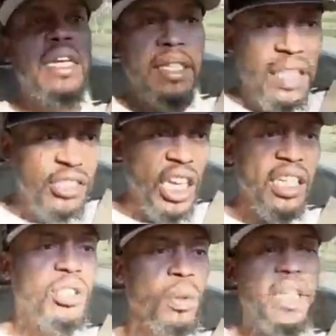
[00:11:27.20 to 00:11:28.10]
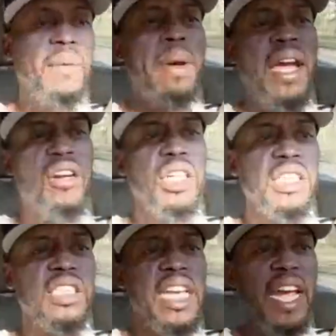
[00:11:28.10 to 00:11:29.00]
then Joshua would get back on
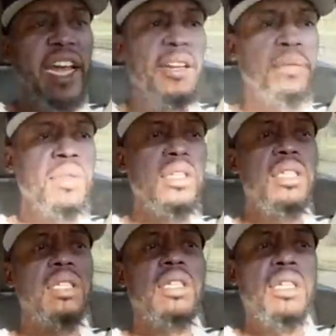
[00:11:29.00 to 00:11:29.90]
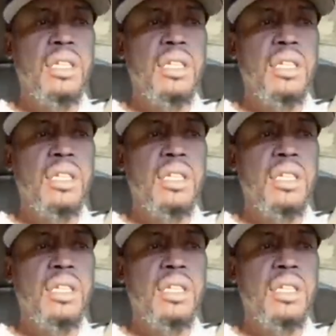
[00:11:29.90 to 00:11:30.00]
his game,